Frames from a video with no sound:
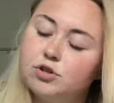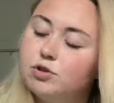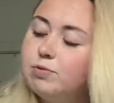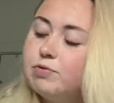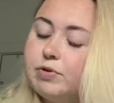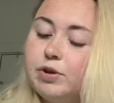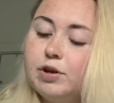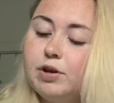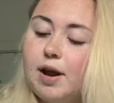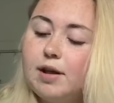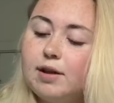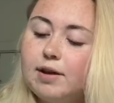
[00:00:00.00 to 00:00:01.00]
She was really good
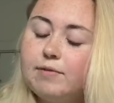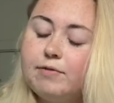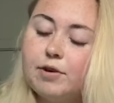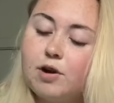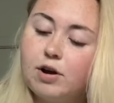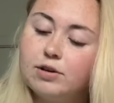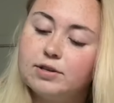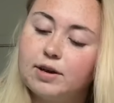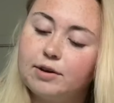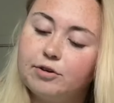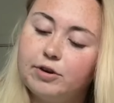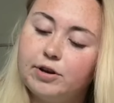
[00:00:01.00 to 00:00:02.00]
at like for
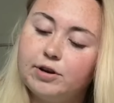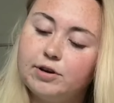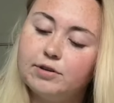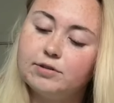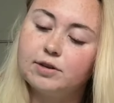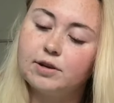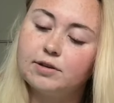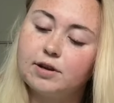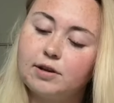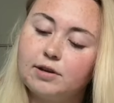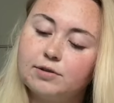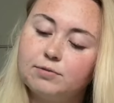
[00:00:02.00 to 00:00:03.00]
content creators, like
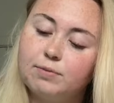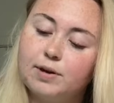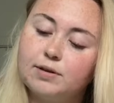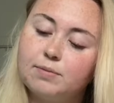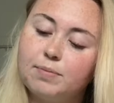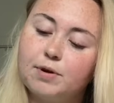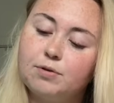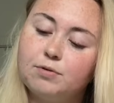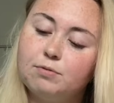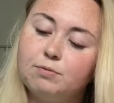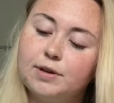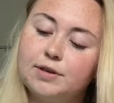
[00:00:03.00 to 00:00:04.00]
telling us when to pose,
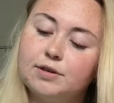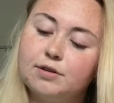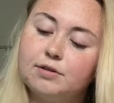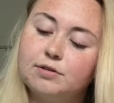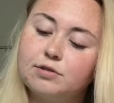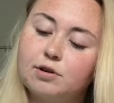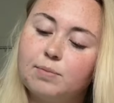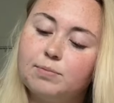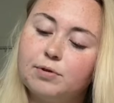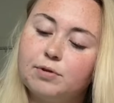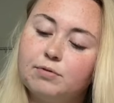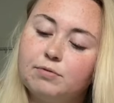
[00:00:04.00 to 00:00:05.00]
when to stop the